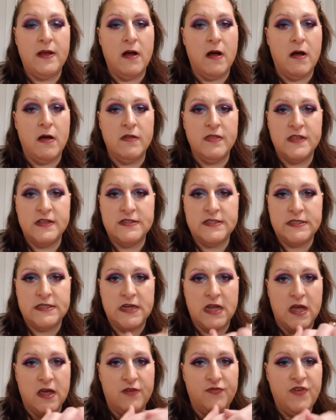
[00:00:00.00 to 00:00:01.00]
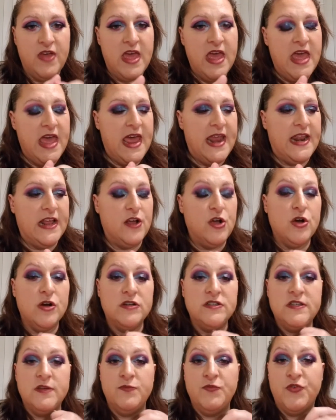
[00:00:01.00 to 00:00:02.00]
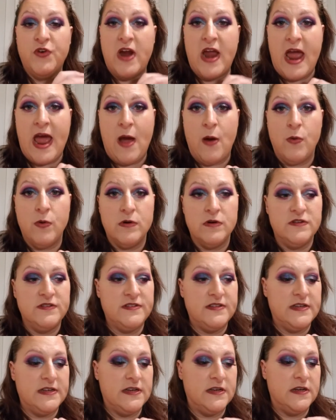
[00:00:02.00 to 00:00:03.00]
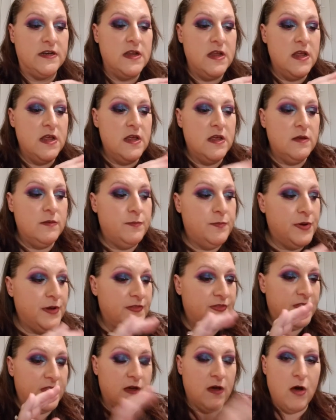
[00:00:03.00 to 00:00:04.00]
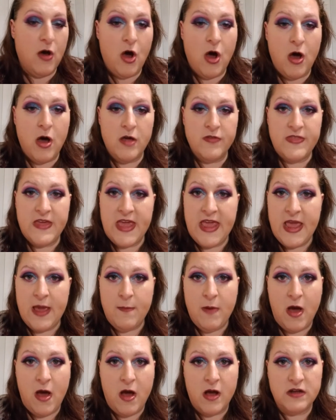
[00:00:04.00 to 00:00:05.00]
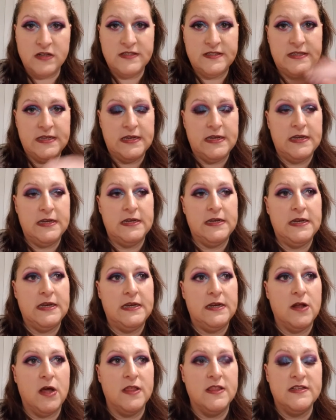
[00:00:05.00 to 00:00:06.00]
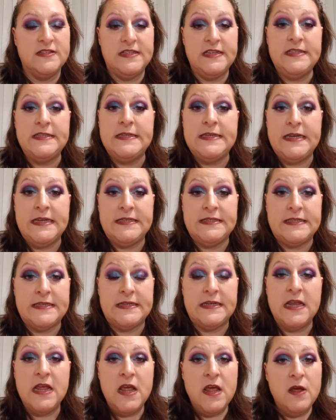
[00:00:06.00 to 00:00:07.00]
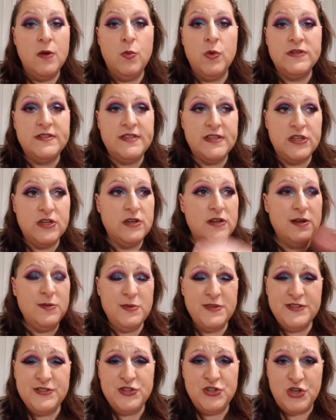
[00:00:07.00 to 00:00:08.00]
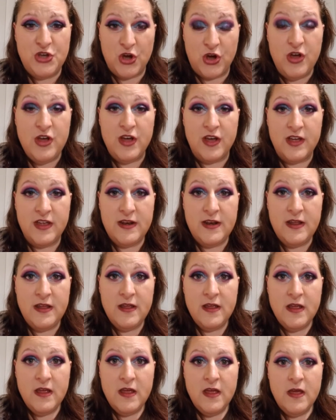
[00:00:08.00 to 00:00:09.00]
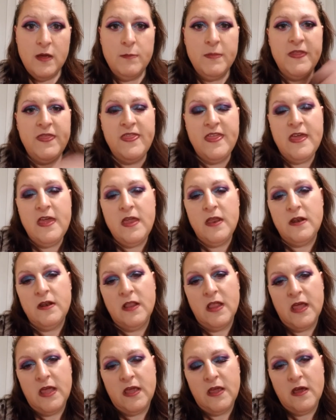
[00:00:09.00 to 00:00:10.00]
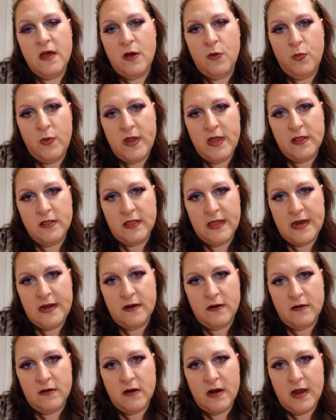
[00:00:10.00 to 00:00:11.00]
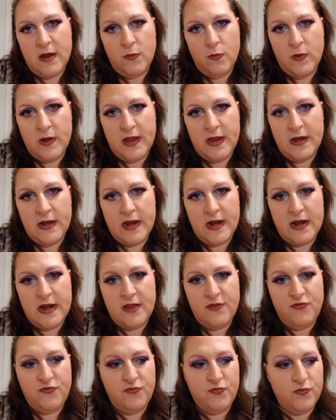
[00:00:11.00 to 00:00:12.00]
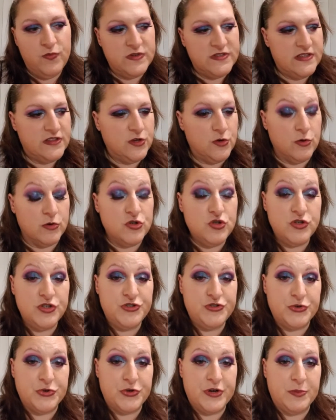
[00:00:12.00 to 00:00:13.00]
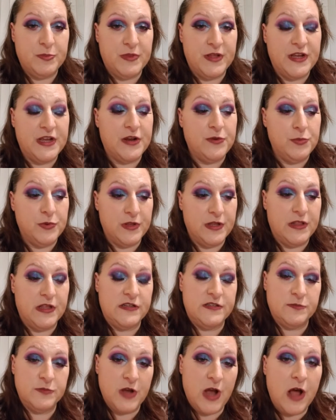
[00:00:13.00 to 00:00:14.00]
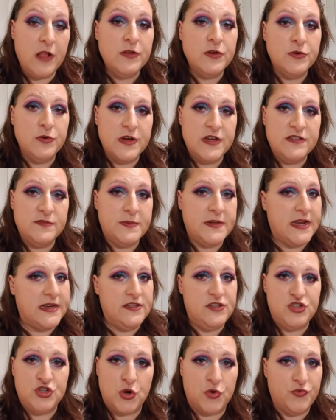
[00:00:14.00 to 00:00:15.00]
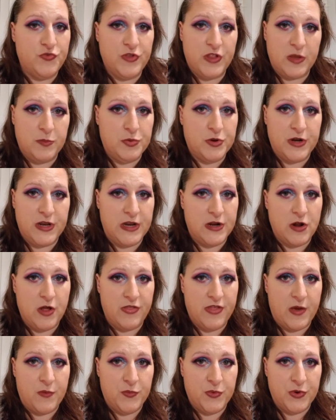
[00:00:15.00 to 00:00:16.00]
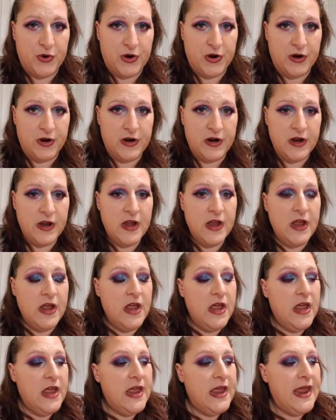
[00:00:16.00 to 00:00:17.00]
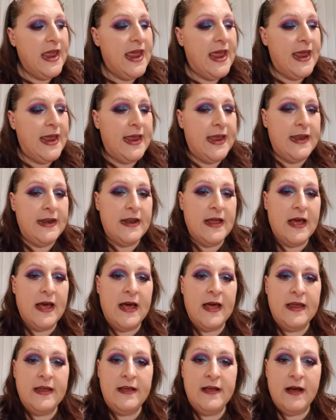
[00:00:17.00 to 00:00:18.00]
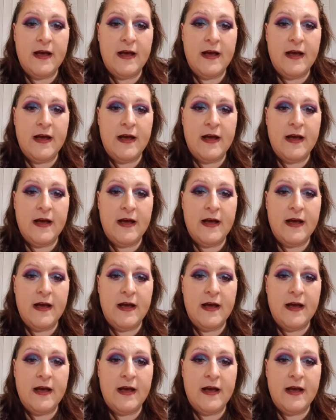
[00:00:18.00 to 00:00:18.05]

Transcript: all this stuff. And I cooked them for hours and put the ham hocks in and all the seasonings. And was it good? It was good. But then like a week later, I went and I was at the grocery store and I'm like, I'd really like some collard greens, but I don't feel like putting in all that work. And I